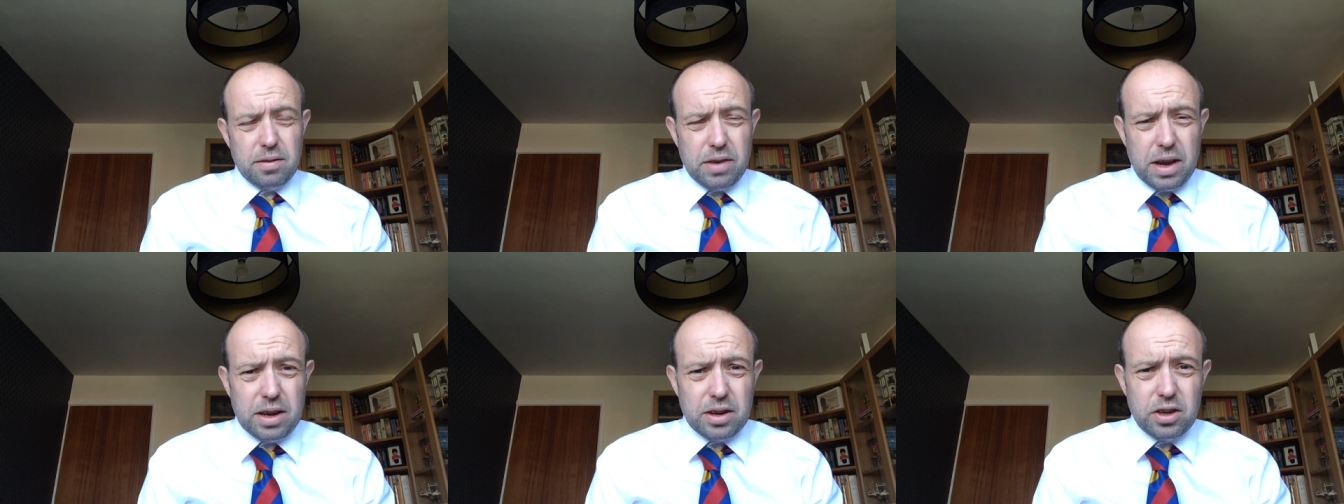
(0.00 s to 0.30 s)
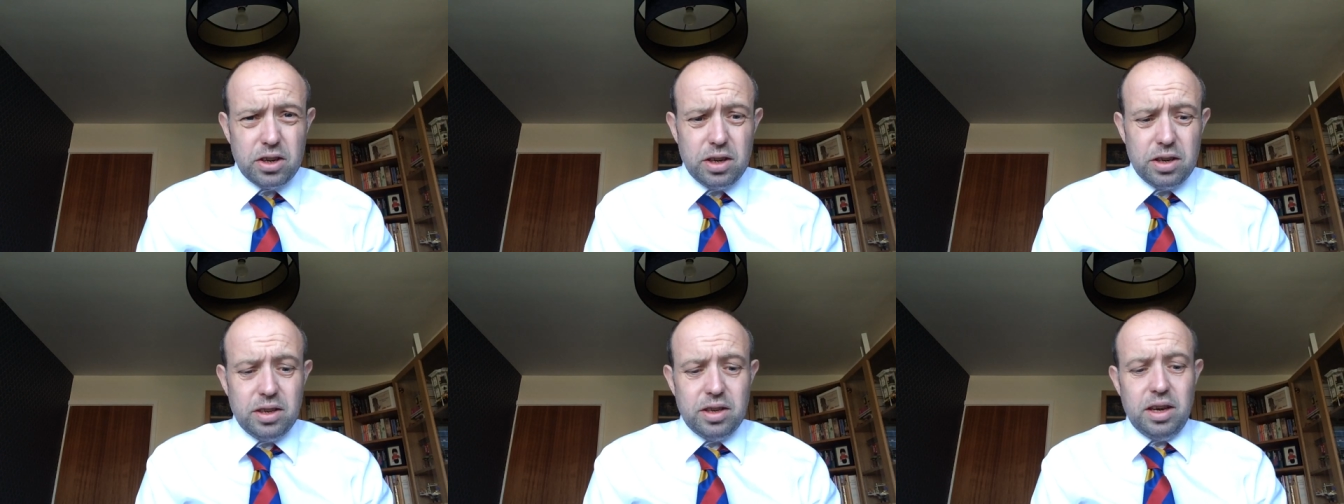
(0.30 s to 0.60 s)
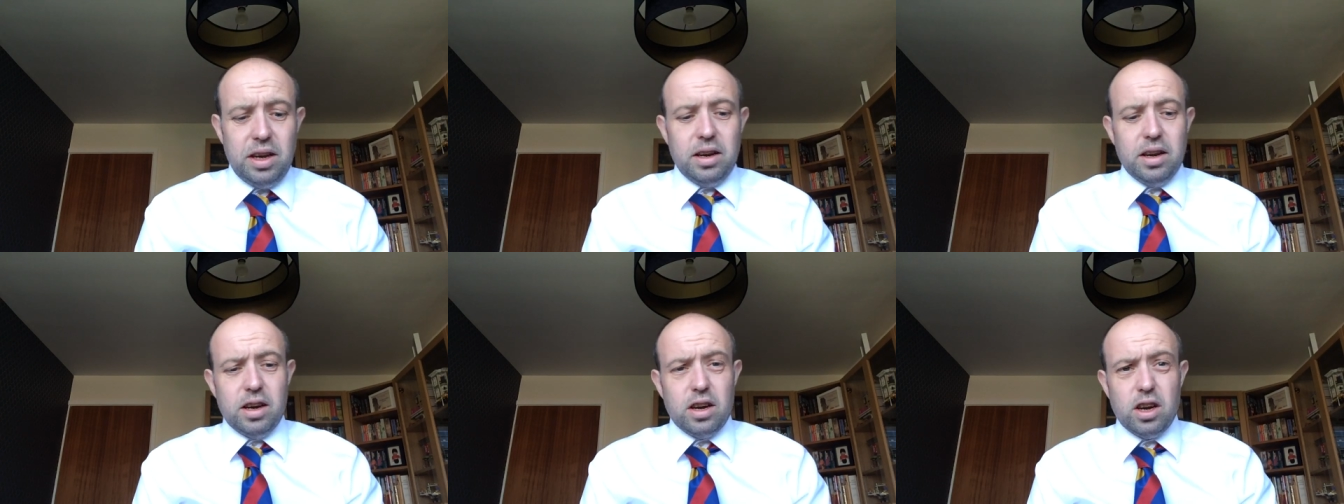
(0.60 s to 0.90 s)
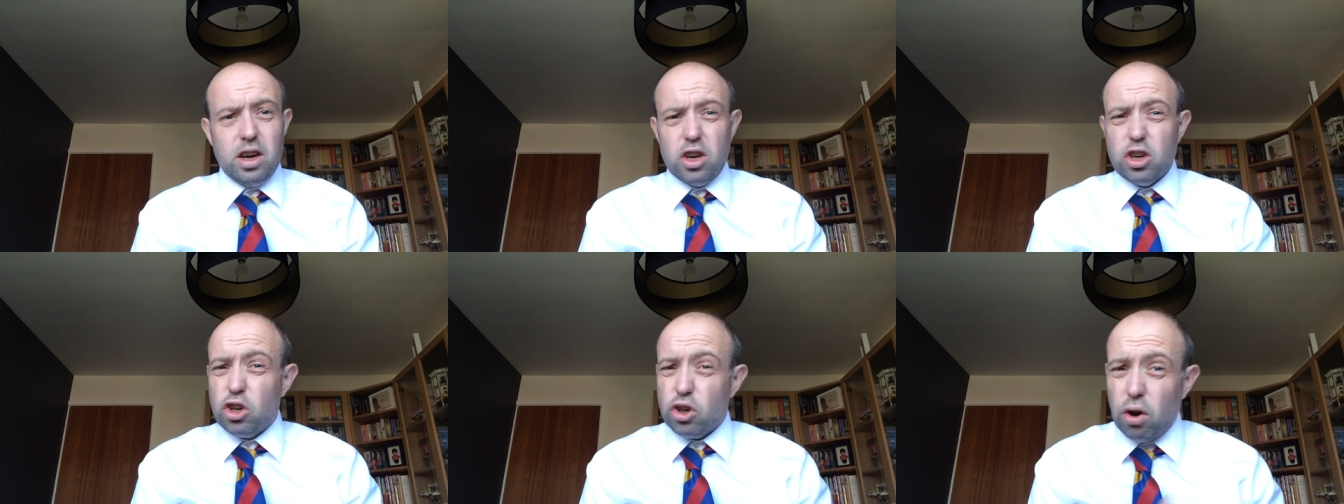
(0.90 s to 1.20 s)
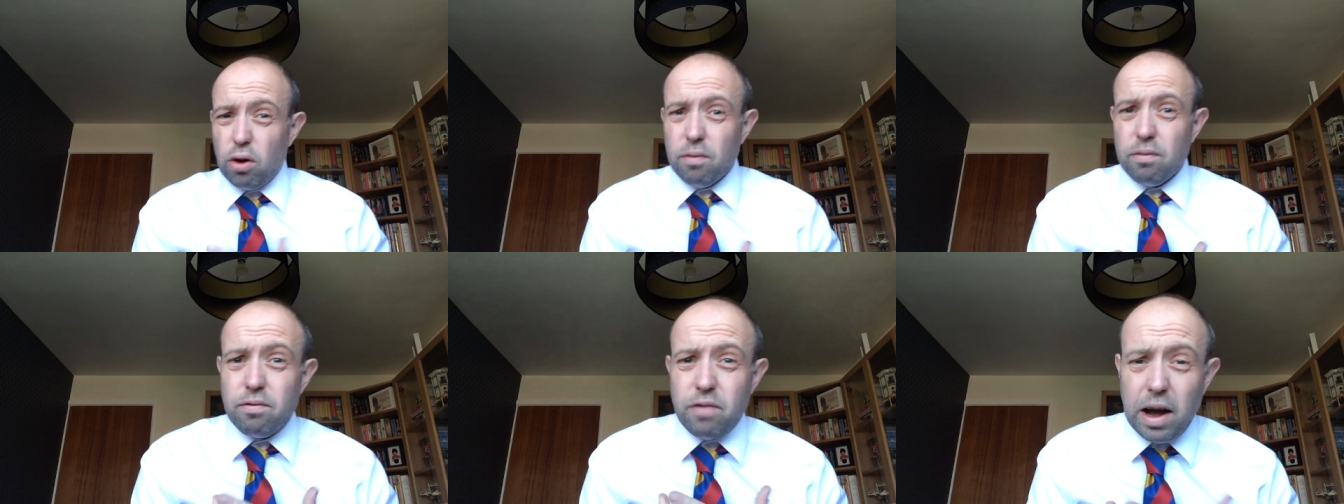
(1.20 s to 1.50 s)
have actually seen a
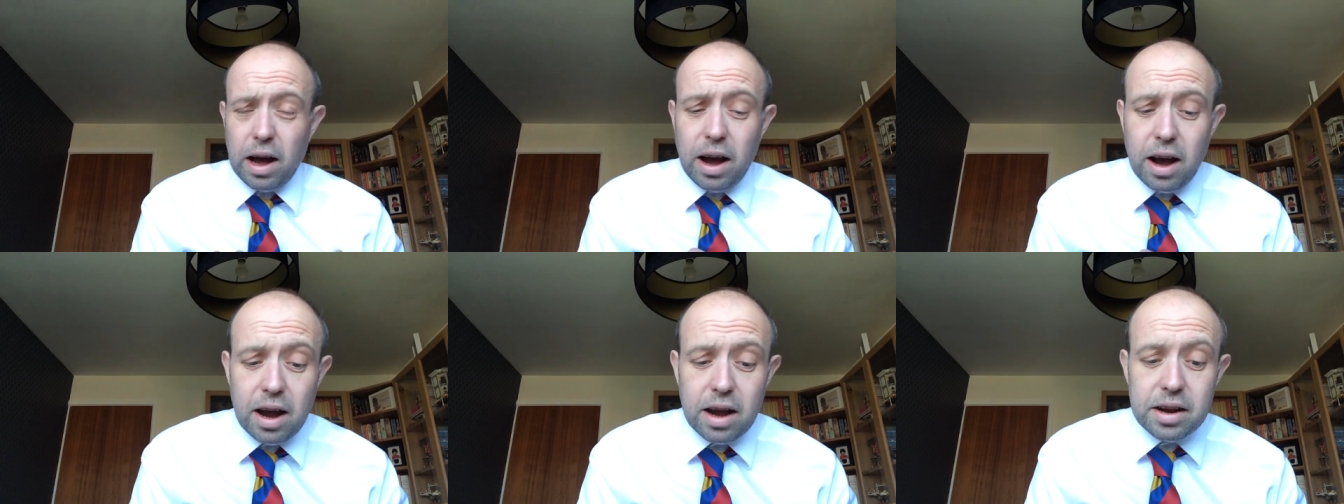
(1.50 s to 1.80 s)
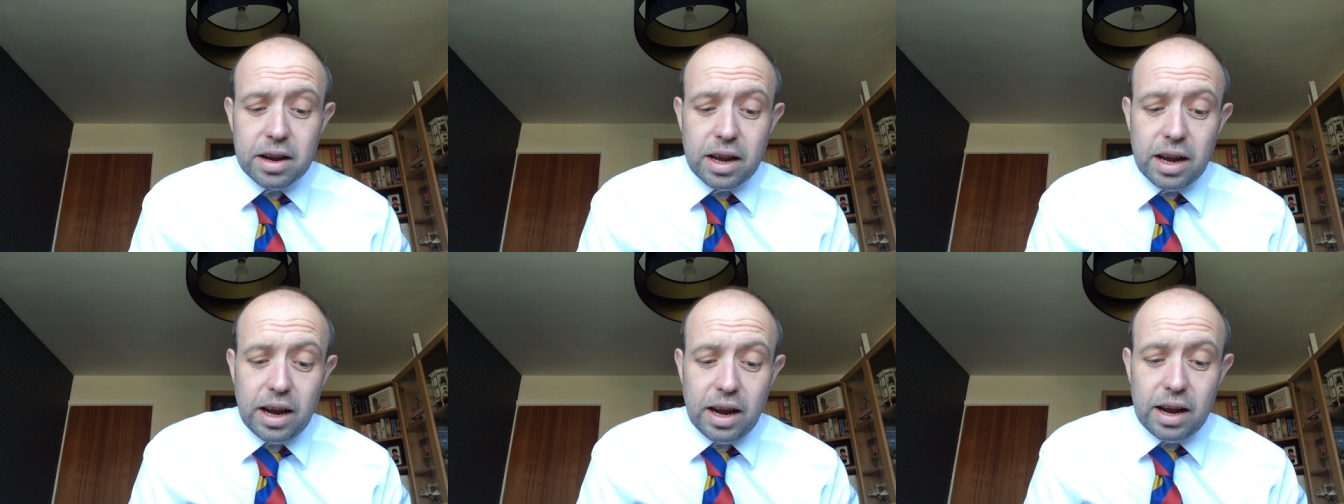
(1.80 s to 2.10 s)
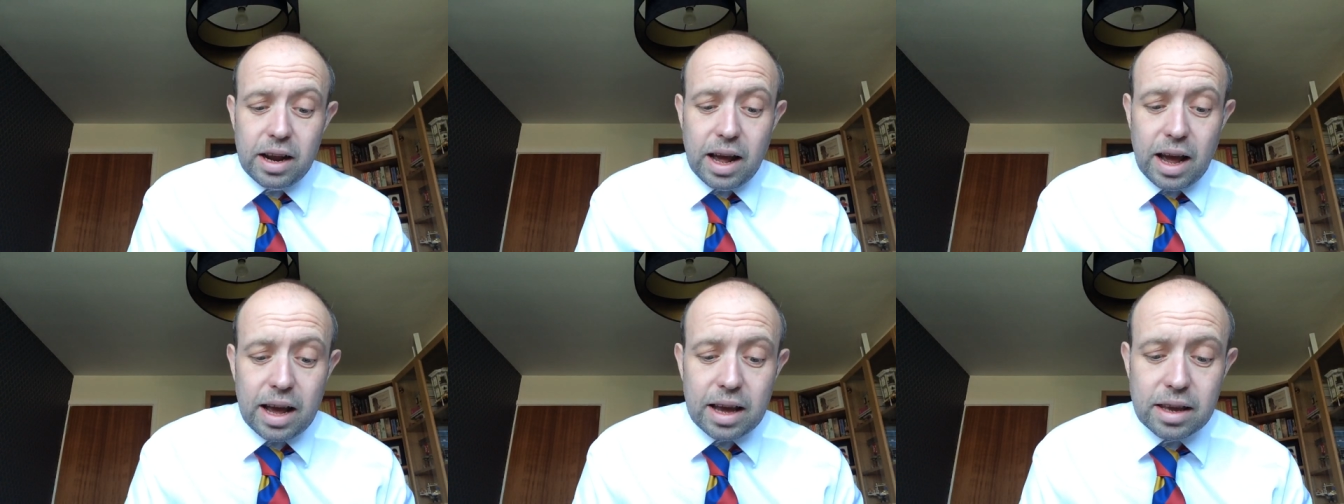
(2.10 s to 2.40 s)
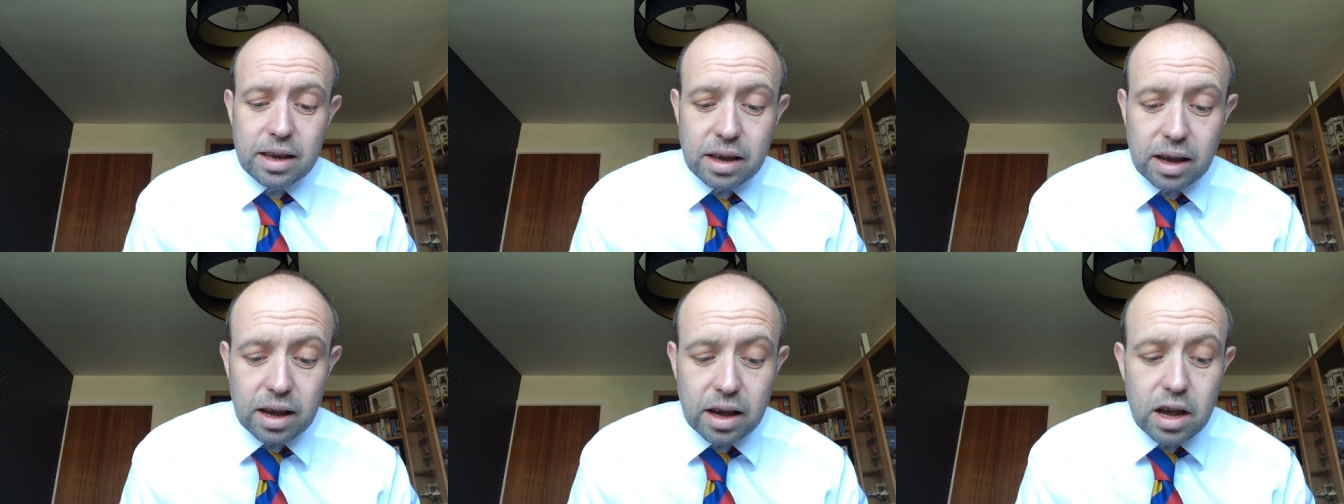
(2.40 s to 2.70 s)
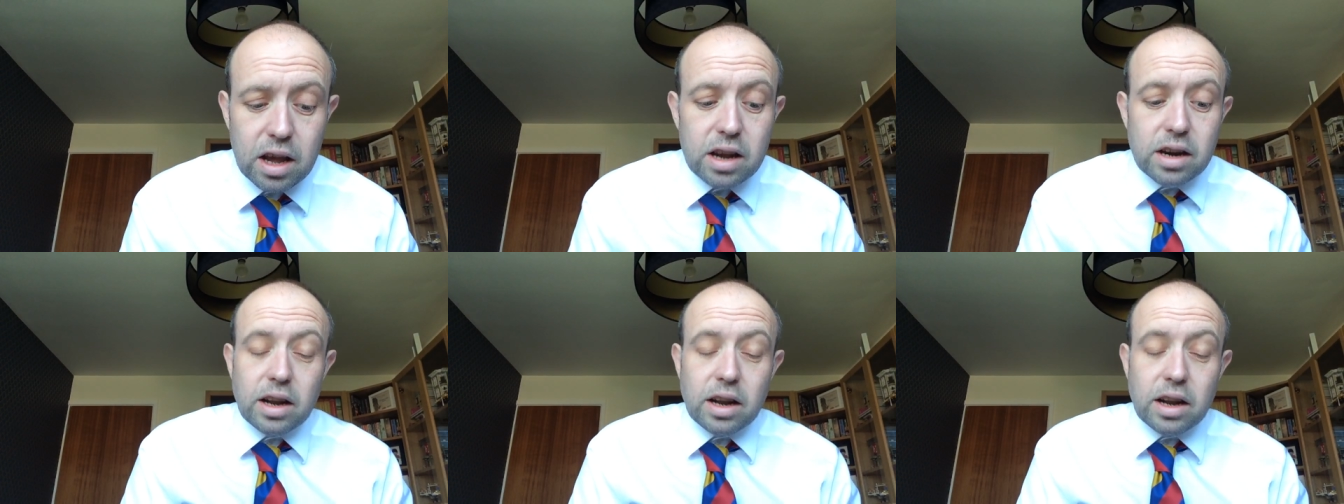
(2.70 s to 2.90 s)
shot fired in anger.